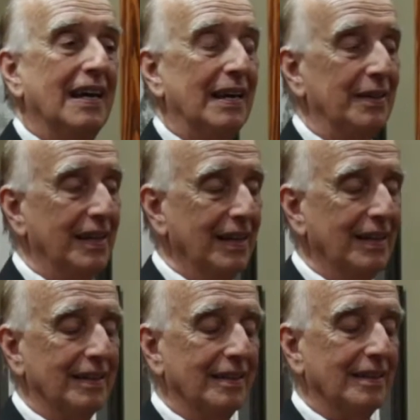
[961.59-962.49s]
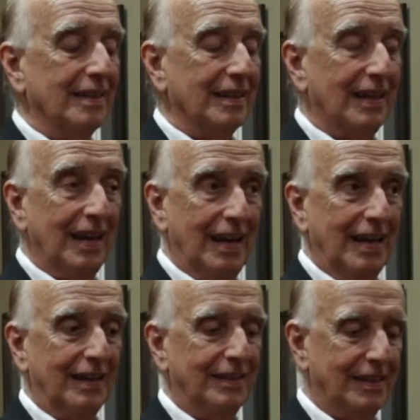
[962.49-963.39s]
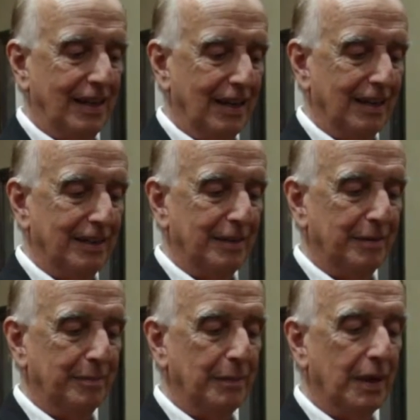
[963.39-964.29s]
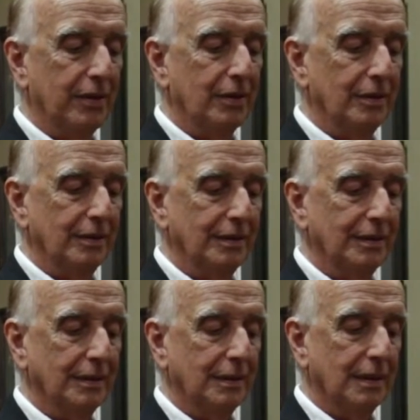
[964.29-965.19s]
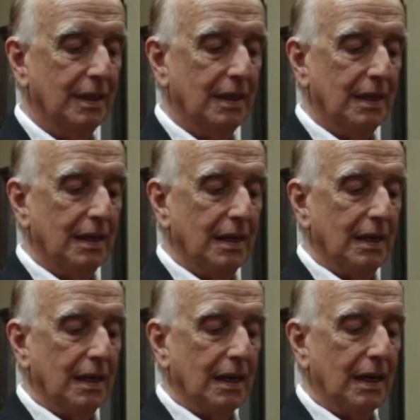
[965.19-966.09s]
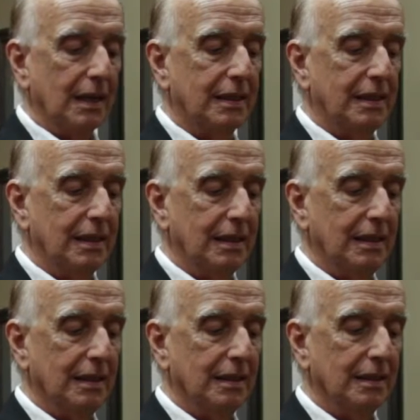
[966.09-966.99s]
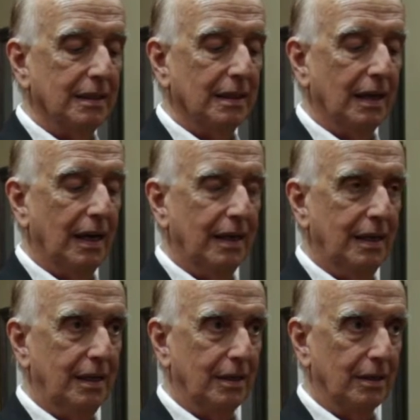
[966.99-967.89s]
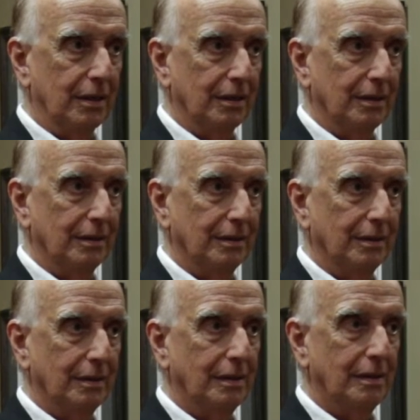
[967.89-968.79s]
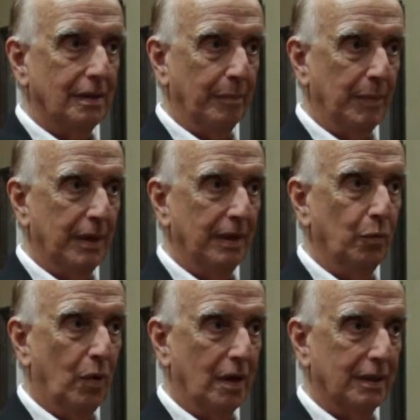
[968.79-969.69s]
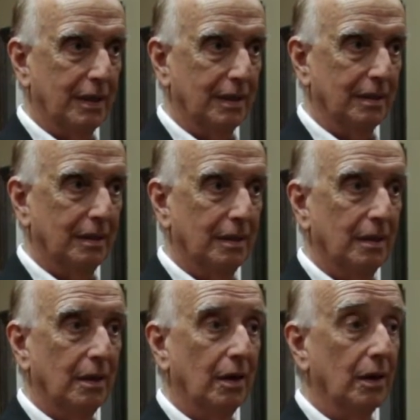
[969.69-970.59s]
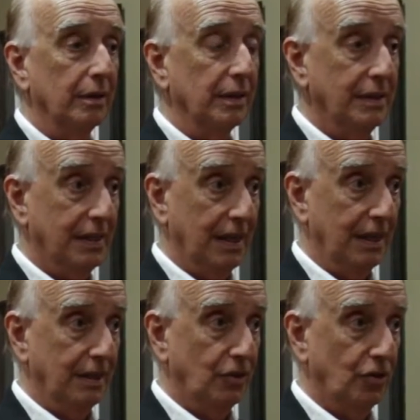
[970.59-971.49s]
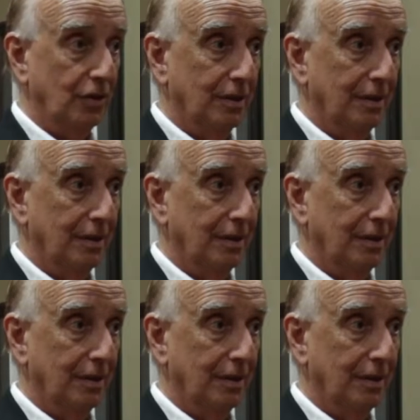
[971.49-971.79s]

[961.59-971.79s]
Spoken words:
And then Kay said, Mother, I think I hear somebody walking on the stage.